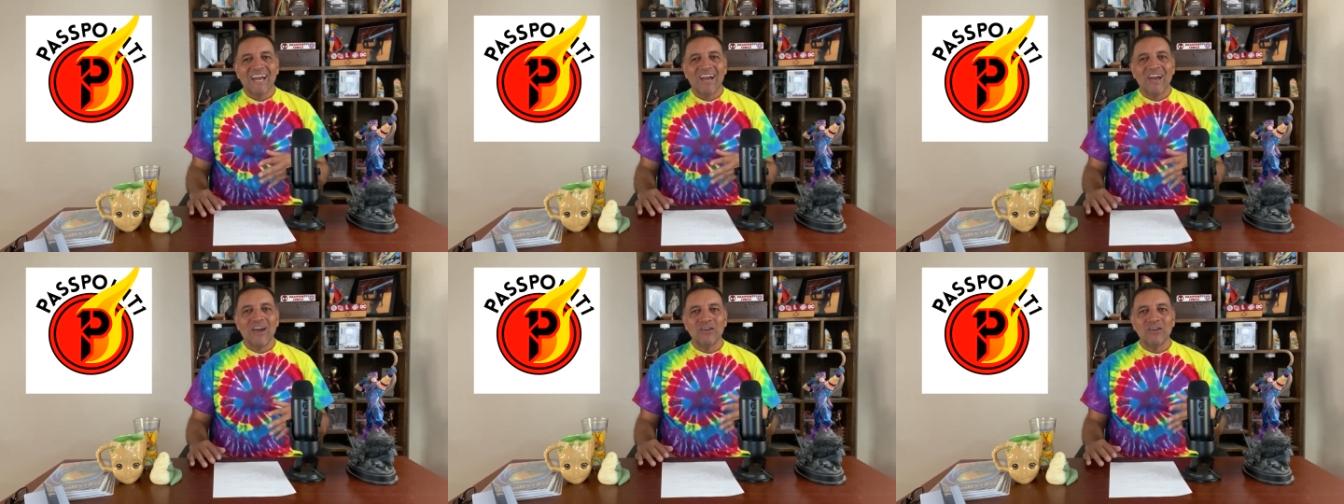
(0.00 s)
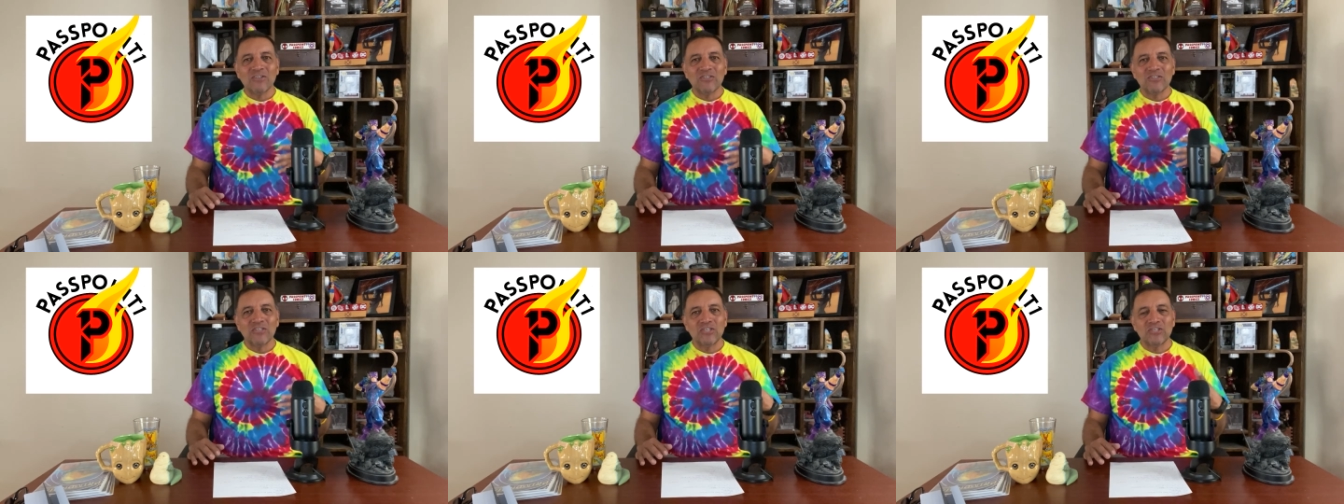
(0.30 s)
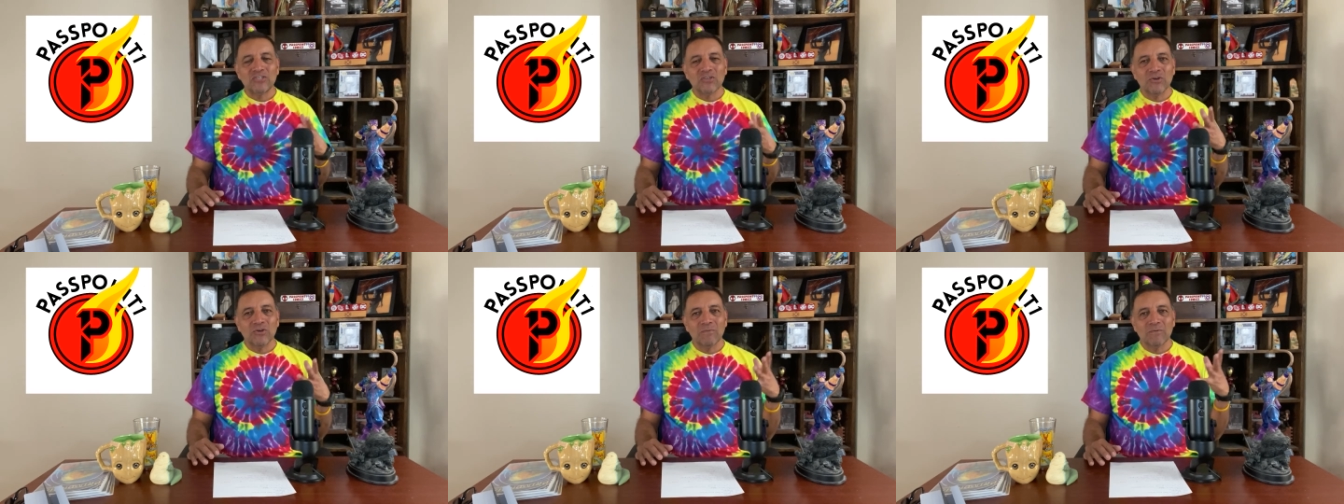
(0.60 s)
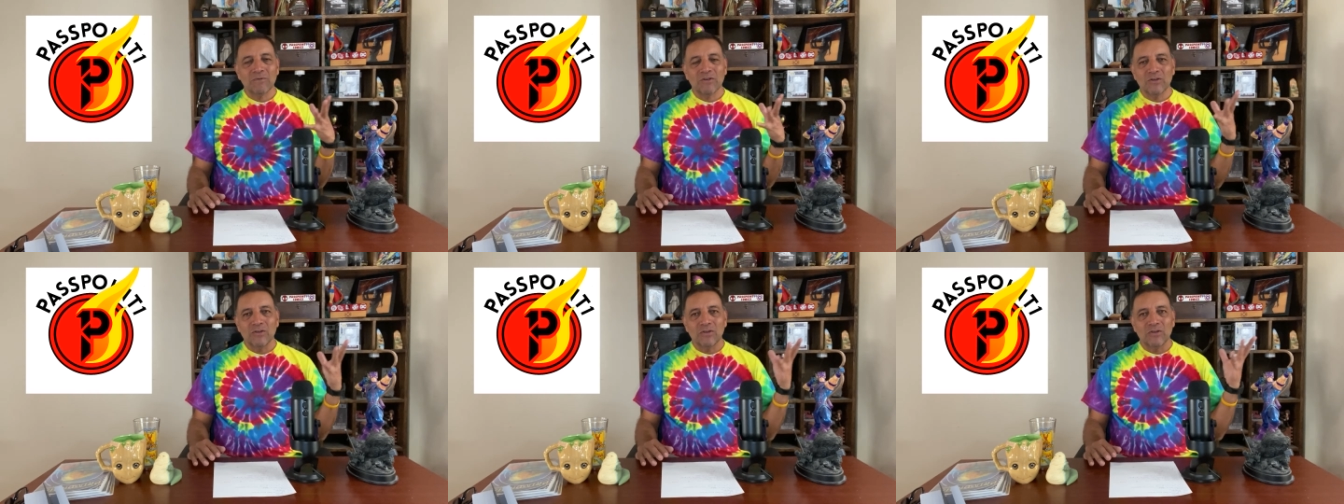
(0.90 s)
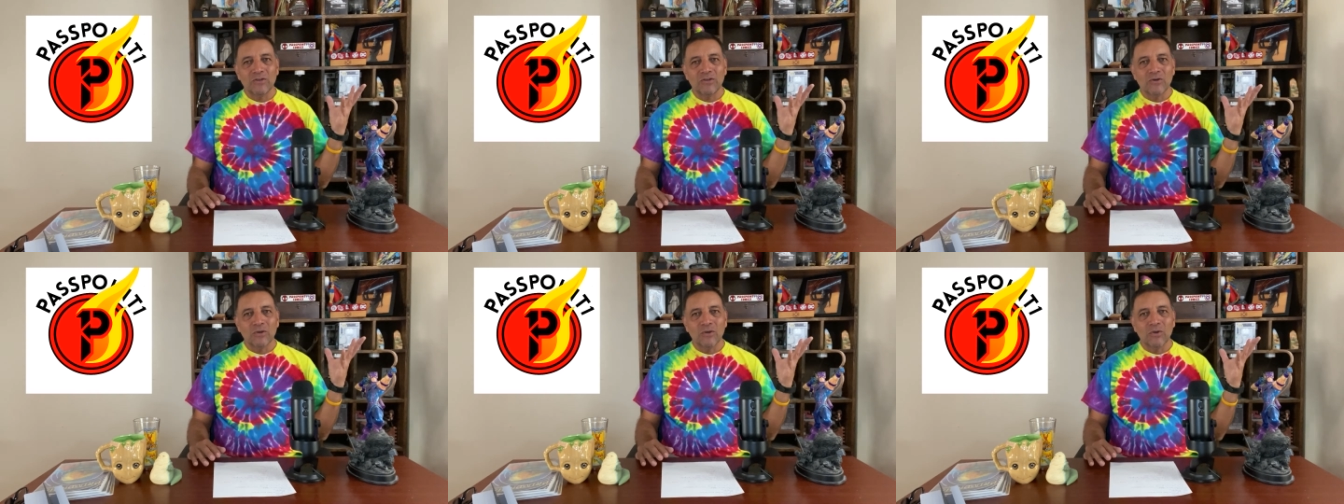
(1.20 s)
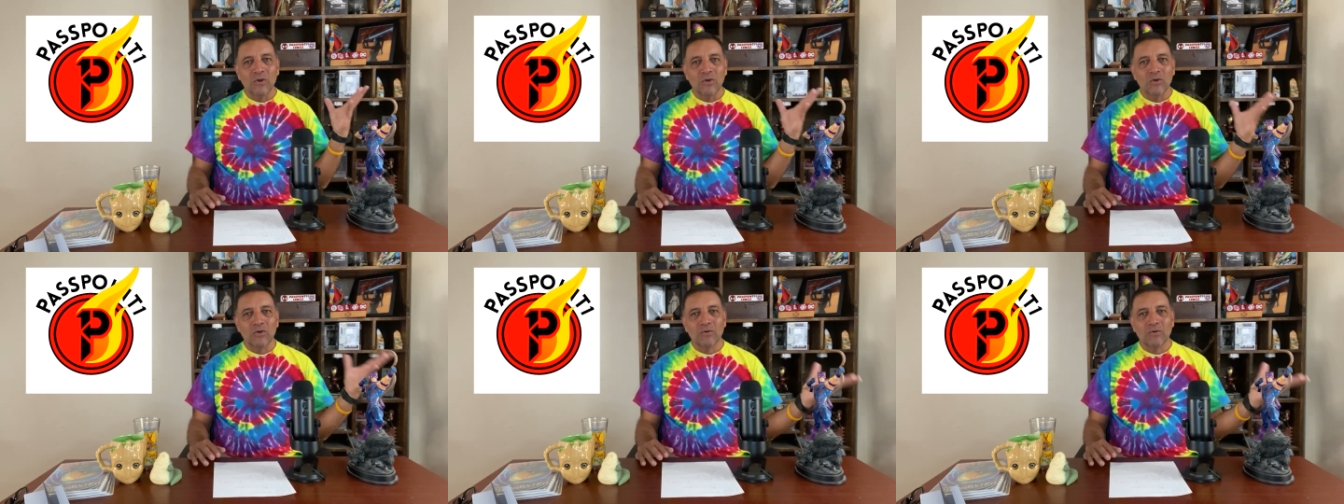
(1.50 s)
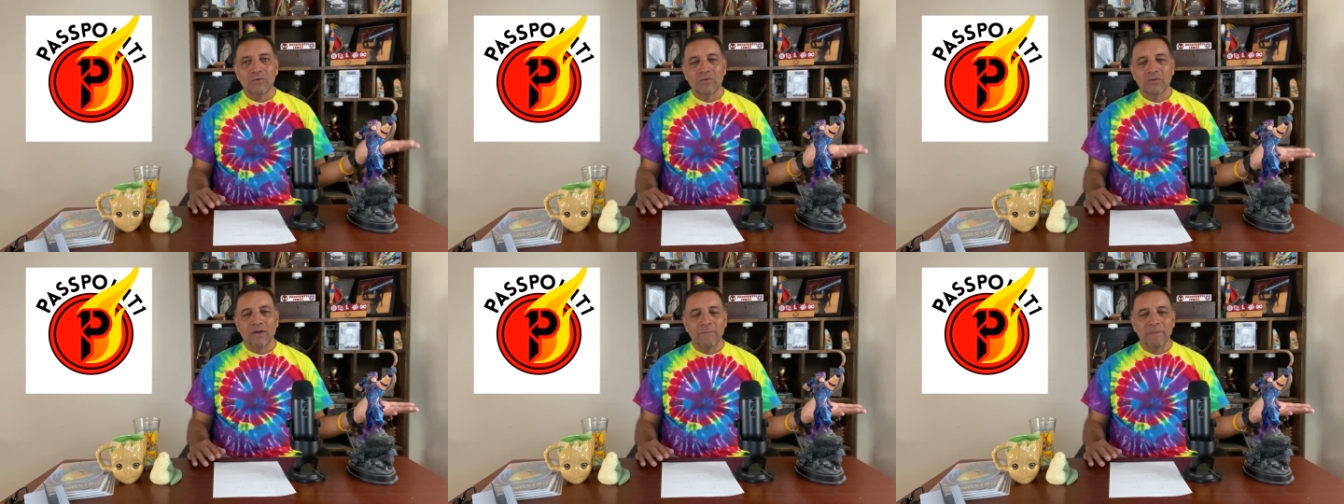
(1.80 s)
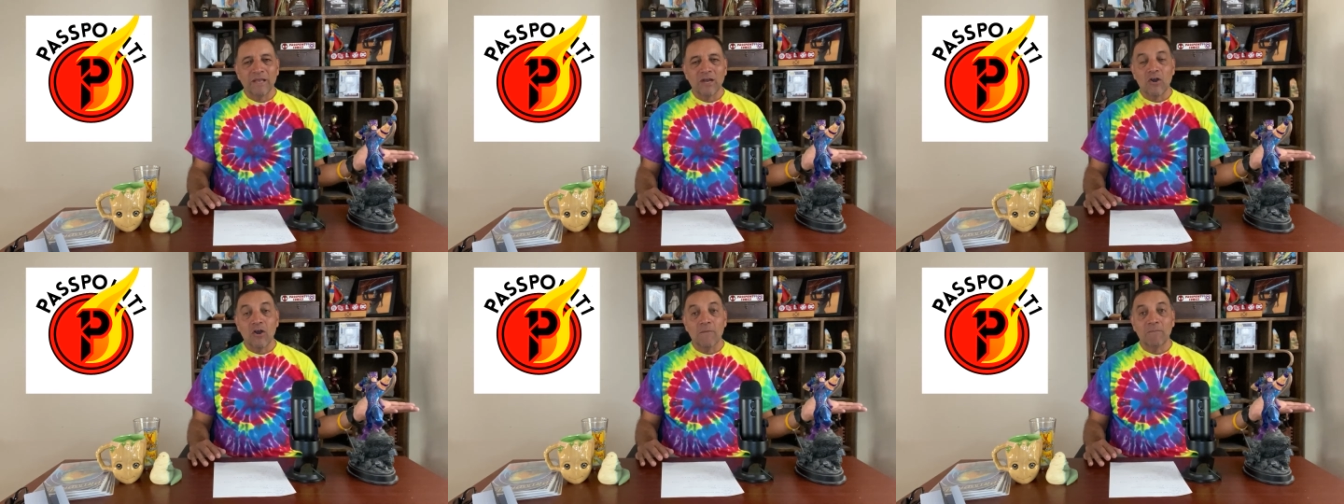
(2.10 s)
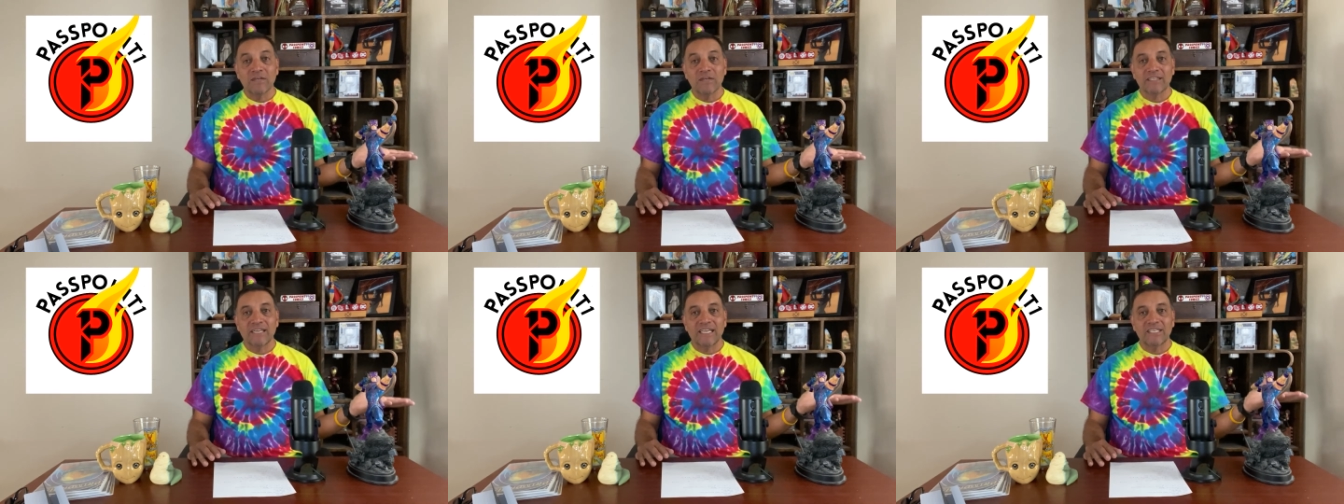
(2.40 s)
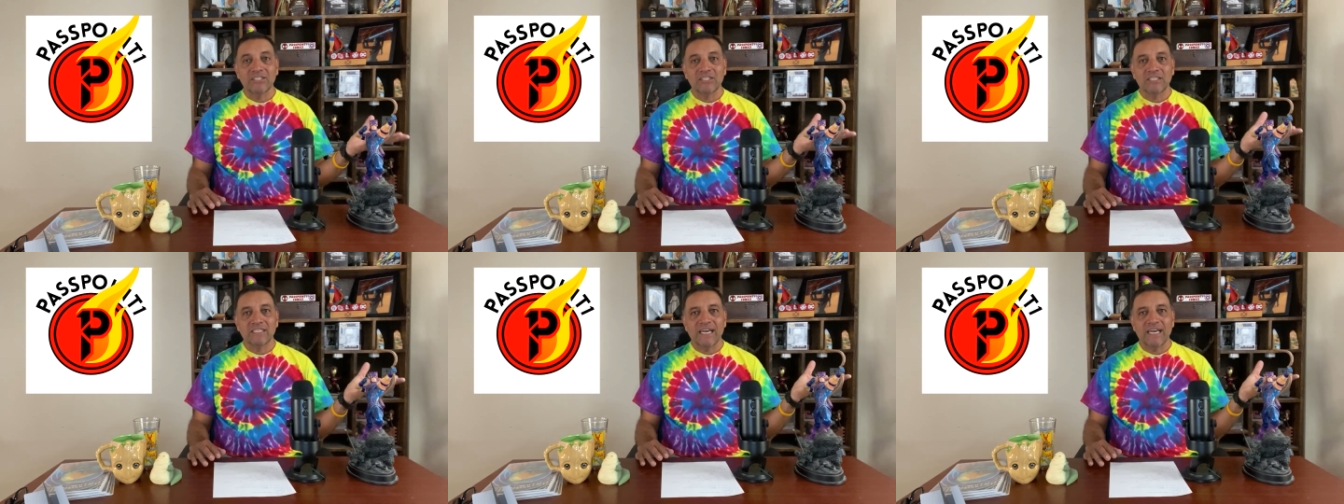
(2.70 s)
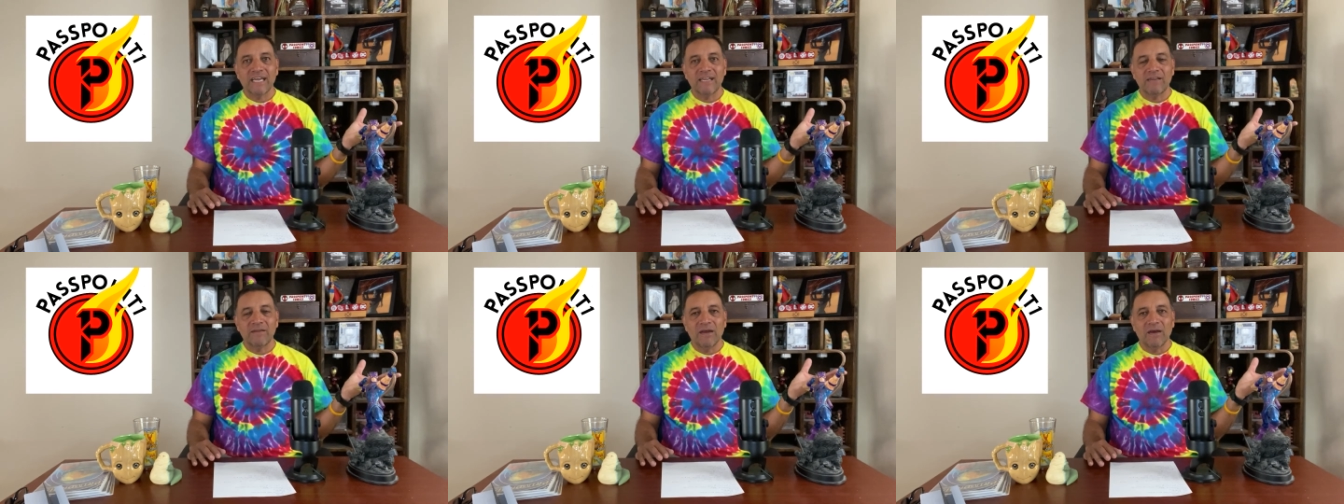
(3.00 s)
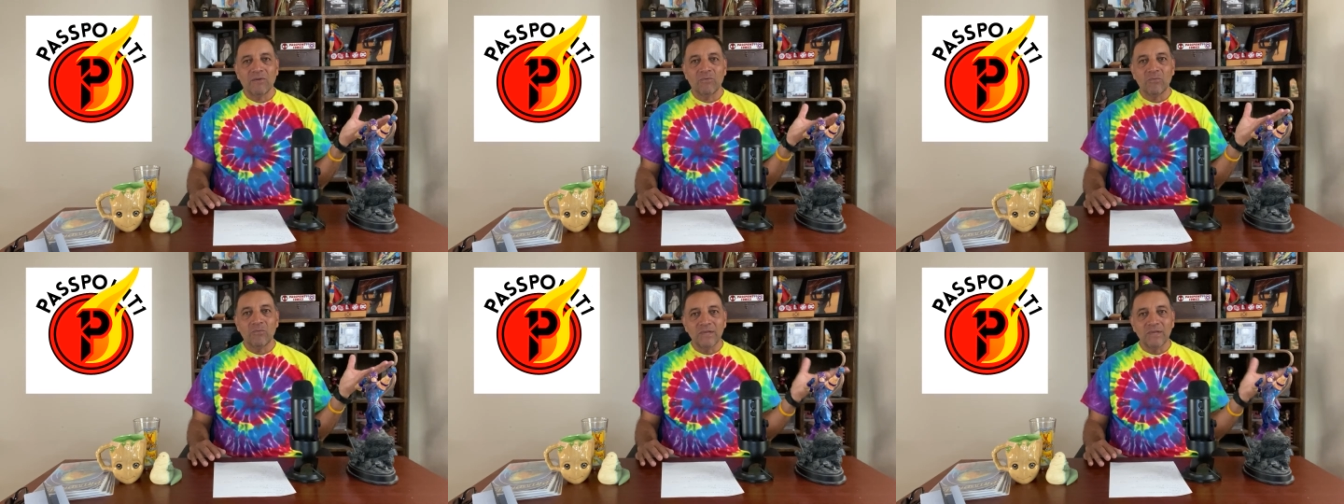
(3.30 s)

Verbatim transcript: I usually show you know local i mean comic books that i just got uh,